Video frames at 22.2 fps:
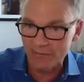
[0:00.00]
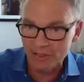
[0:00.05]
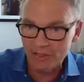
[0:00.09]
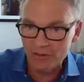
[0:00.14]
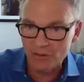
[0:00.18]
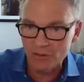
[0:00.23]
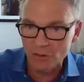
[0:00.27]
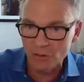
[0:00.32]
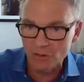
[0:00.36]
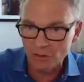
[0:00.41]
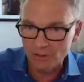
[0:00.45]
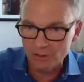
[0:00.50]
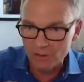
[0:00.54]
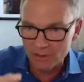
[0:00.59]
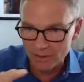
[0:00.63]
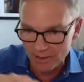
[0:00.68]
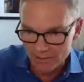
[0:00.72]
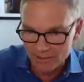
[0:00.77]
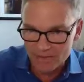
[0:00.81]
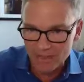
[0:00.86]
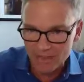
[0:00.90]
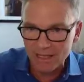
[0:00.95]
every controller
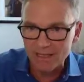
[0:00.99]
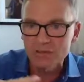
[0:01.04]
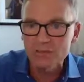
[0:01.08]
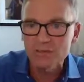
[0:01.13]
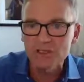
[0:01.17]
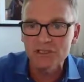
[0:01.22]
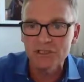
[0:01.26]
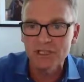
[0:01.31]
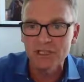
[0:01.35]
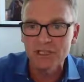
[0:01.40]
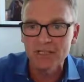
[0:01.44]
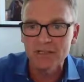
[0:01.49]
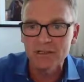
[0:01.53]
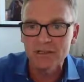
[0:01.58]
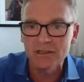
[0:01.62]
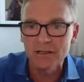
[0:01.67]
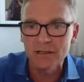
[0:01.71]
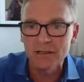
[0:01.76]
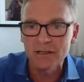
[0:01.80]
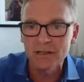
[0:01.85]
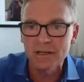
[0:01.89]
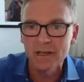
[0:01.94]
inside the machine,
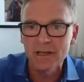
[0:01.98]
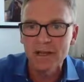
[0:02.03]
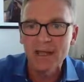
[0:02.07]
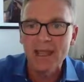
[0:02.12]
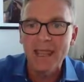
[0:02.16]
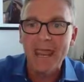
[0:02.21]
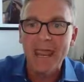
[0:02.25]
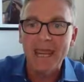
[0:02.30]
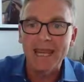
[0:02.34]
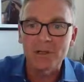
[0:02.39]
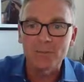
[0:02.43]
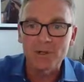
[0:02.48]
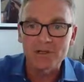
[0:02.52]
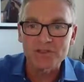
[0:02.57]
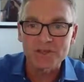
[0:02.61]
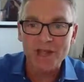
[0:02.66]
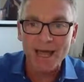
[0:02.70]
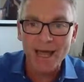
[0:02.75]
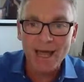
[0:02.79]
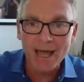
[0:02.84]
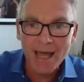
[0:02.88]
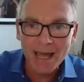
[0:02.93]
and it
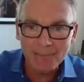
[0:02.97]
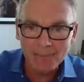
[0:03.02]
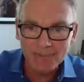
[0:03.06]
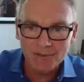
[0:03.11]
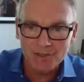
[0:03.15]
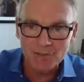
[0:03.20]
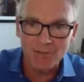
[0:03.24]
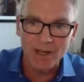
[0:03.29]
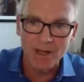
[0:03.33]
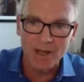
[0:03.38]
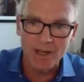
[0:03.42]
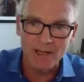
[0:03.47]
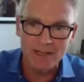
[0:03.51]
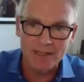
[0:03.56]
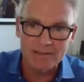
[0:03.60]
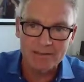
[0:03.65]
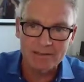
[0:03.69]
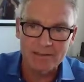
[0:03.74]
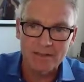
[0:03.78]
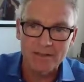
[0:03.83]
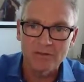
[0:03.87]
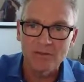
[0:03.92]
must
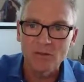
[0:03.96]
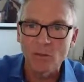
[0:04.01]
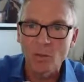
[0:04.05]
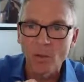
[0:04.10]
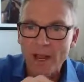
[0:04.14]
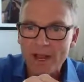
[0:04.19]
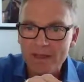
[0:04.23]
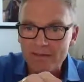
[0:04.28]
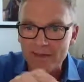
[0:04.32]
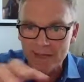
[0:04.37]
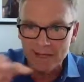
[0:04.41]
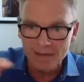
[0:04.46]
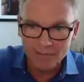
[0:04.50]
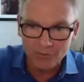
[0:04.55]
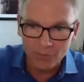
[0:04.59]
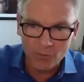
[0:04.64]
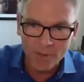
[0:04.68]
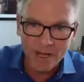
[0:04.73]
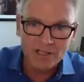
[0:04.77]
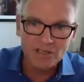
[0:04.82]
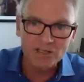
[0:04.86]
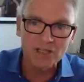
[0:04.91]
optimize the way that
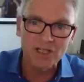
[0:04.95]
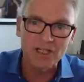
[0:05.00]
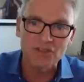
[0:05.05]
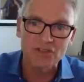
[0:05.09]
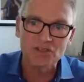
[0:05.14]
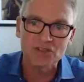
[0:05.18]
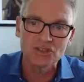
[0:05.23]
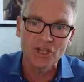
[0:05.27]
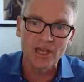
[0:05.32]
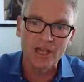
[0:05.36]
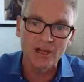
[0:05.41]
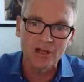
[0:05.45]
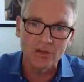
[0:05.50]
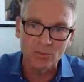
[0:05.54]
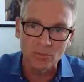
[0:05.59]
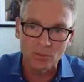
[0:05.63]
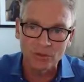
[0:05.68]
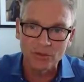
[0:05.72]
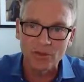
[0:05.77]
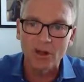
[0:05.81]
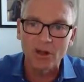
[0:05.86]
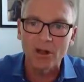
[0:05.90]
information gets
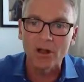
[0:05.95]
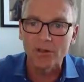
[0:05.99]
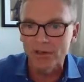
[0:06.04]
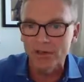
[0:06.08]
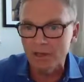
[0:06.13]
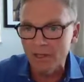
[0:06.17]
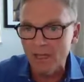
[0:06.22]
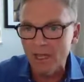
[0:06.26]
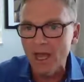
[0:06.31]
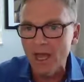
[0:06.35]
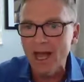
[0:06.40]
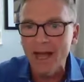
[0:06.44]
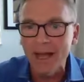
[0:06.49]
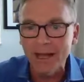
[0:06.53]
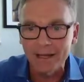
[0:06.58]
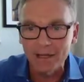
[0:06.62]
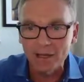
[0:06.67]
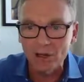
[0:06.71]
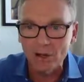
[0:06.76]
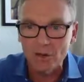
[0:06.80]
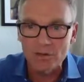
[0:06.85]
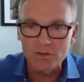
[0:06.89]
shared with all the
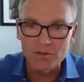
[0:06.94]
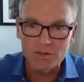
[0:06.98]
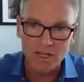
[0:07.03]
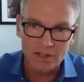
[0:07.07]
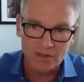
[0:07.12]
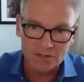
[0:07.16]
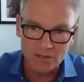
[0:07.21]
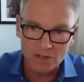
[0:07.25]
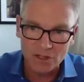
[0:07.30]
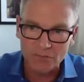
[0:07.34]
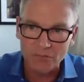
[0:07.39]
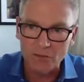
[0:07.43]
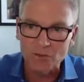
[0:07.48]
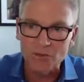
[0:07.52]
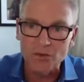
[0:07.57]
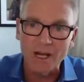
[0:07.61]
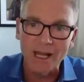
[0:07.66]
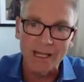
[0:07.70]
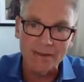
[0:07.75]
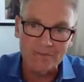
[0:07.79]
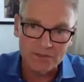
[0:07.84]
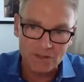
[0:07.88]
IOs and servo
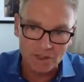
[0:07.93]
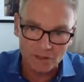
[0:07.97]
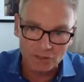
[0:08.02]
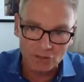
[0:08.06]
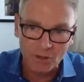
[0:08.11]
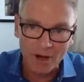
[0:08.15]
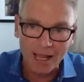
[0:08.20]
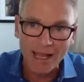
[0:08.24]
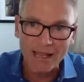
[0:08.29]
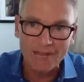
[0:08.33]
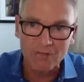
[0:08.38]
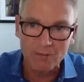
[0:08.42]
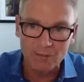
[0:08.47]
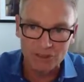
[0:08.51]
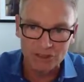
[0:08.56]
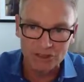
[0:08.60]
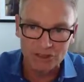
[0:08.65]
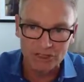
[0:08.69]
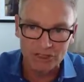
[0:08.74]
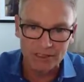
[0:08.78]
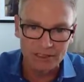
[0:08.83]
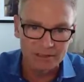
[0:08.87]
drives that drive a
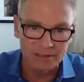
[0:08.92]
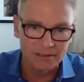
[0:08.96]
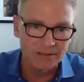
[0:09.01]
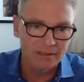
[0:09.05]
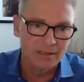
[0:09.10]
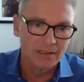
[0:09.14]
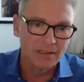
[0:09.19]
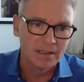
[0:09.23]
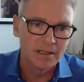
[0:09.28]
machine.